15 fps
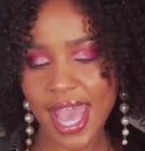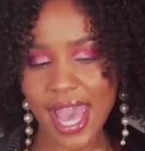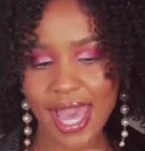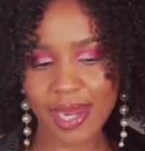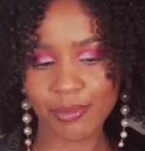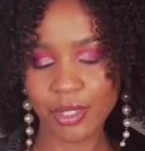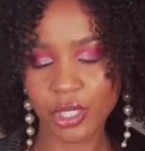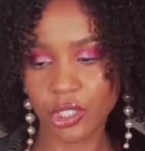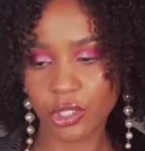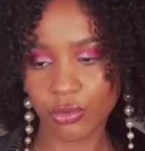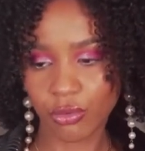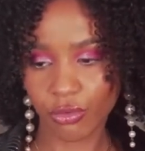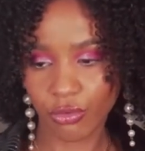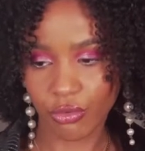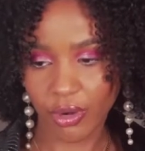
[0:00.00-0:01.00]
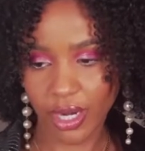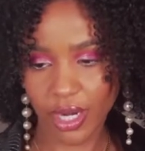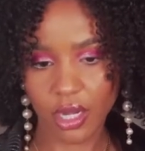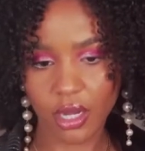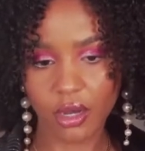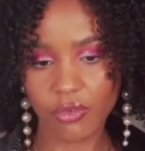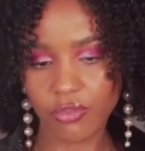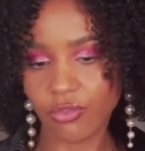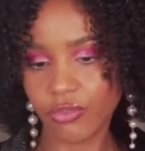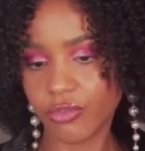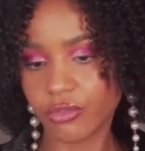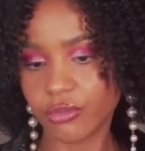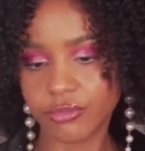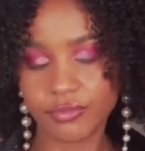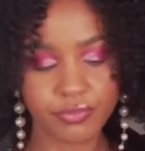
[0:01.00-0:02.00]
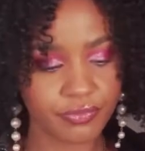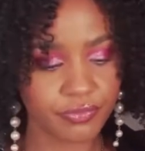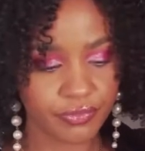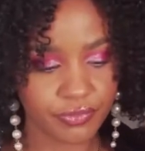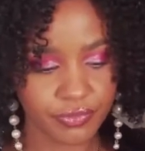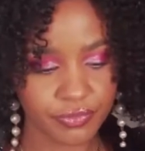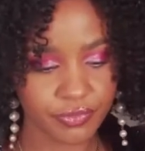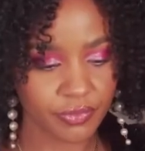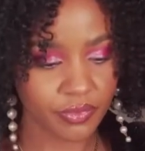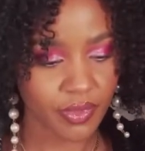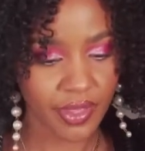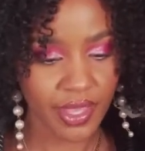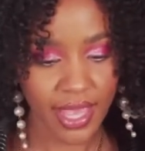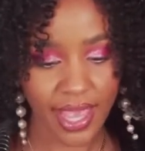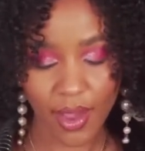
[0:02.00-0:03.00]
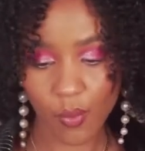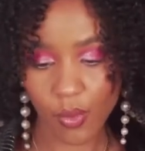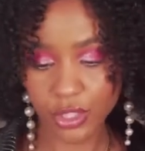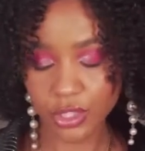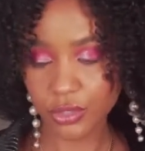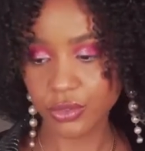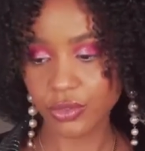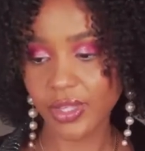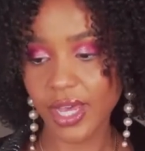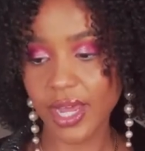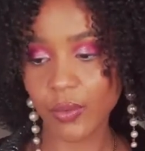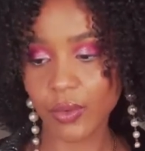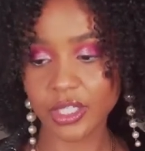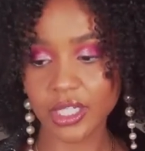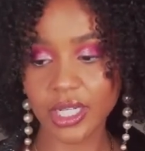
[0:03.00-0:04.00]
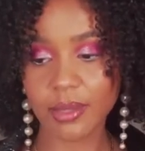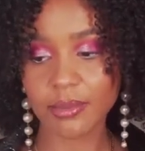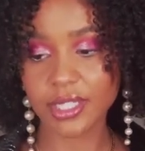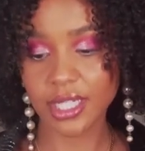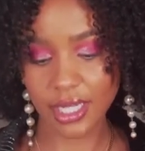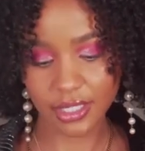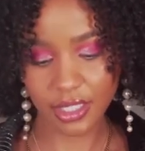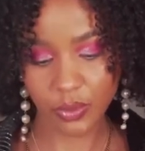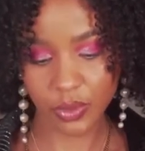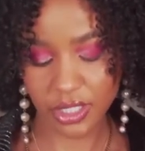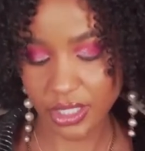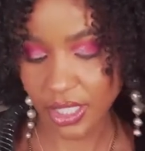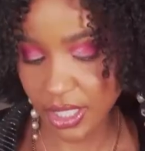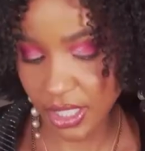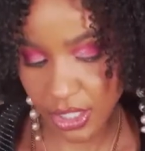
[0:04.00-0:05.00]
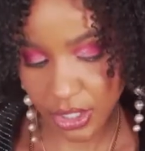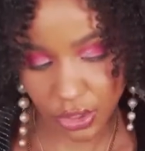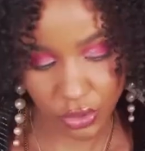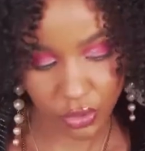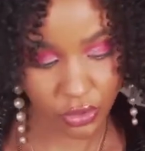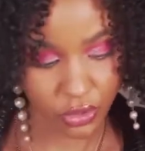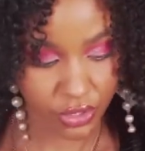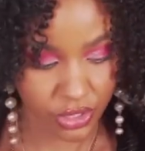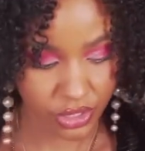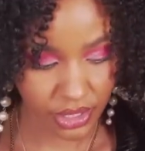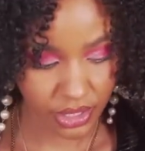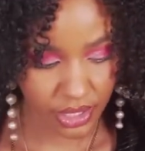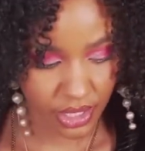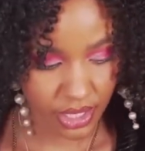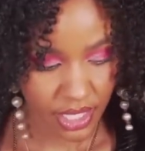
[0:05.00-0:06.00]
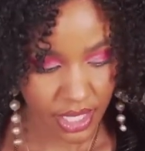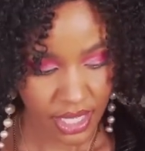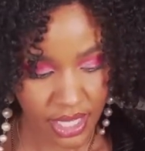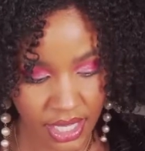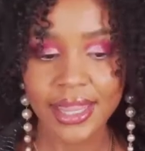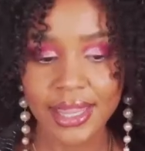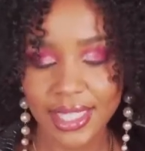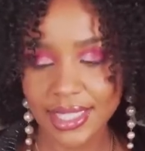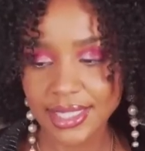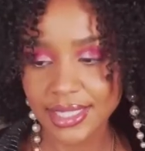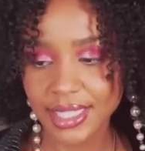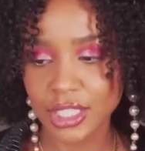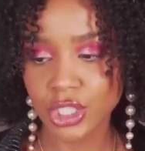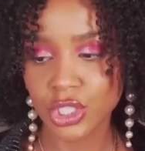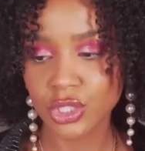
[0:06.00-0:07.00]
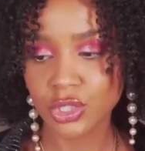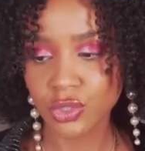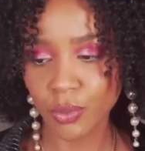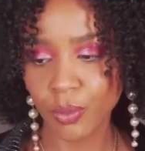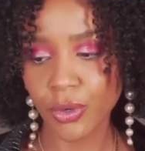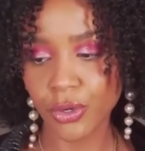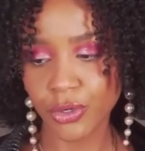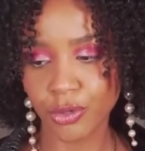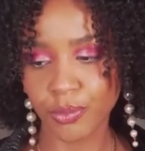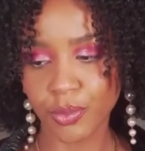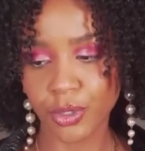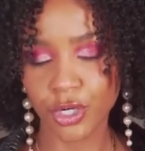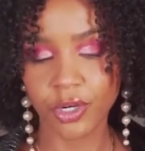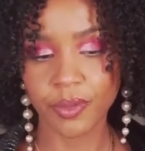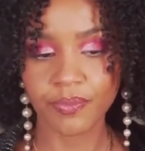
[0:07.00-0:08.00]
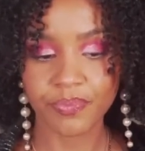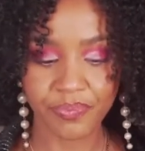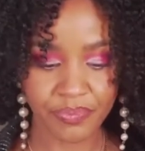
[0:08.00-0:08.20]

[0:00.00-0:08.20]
and peel it right off. And once you do that, once it comes in contact with the skin, it is no longer sticky. This is super duper